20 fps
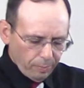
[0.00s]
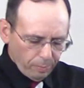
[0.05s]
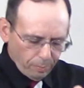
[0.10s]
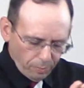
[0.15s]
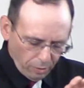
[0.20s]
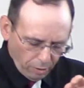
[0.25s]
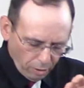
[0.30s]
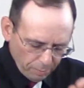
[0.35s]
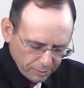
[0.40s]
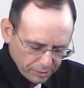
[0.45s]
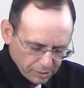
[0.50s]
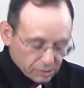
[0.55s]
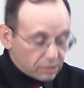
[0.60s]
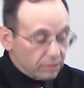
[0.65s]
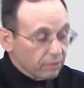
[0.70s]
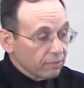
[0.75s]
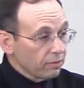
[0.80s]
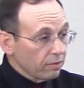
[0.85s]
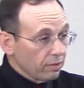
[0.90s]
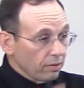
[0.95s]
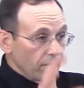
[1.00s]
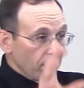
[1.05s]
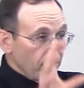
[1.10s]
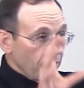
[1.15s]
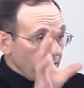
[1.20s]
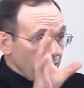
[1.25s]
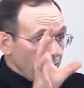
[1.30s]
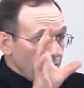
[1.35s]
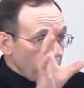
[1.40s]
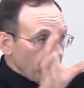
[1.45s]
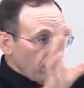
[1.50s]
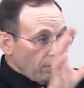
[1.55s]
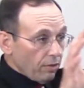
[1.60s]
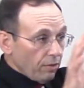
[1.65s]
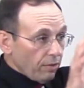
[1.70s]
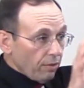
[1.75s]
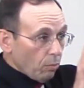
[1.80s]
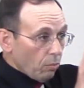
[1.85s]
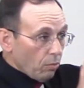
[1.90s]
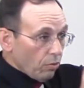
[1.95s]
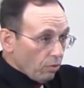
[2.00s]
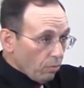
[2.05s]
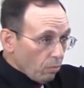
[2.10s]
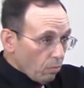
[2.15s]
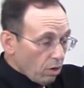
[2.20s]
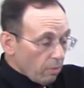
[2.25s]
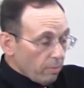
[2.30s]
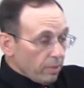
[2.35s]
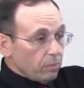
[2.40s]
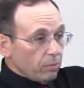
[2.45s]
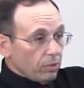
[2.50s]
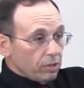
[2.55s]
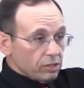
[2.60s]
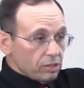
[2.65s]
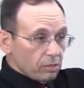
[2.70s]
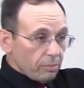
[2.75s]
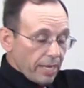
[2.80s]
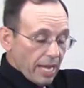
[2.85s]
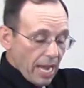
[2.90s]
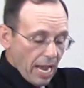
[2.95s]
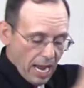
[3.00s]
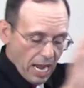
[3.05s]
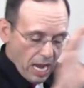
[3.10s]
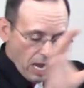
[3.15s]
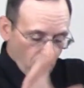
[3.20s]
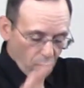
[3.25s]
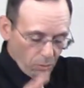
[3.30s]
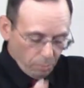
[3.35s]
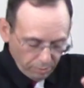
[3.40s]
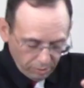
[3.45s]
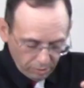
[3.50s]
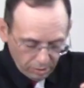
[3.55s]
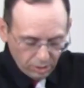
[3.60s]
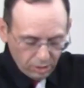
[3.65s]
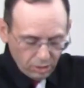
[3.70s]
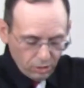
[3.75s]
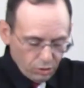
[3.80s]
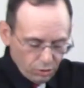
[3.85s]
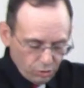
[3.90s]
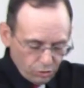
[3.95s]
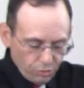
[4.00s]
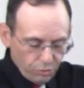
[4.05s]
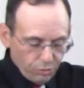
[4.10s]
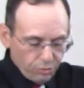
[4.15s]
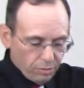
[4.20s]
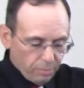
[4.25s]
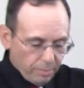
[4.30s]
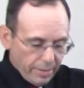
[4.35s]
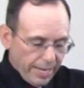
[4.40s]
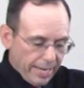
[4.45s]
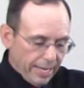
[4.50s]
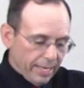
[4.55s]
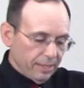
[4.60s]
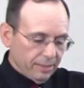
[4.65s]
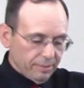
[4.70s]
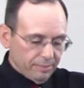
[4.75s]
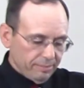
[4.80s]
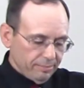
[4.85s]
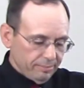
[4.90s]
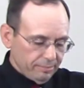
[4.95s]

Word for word: purpose of the woman was to be a helper to the man.